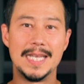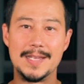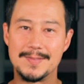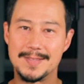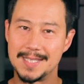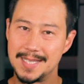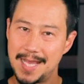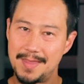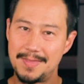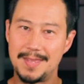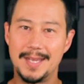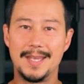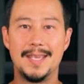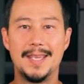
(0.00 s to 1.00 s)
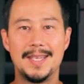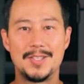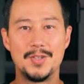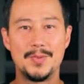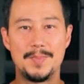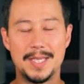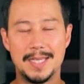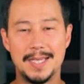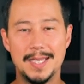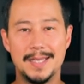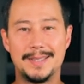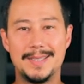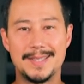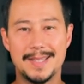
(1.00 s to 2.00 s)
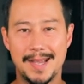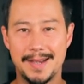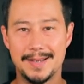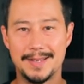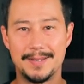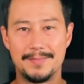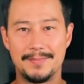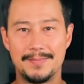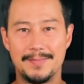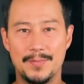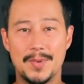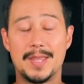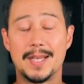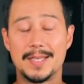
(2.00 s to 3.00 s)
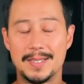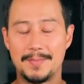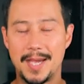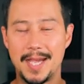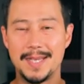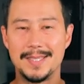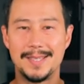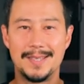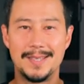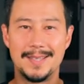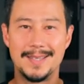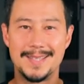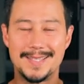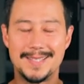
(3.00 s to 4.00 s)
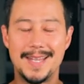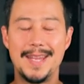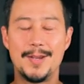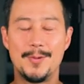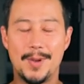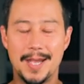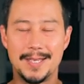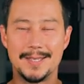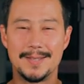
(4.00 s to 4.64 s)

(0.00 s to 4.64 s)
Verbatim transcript: leaves nothing to be desired. With that in mind, stay quiet.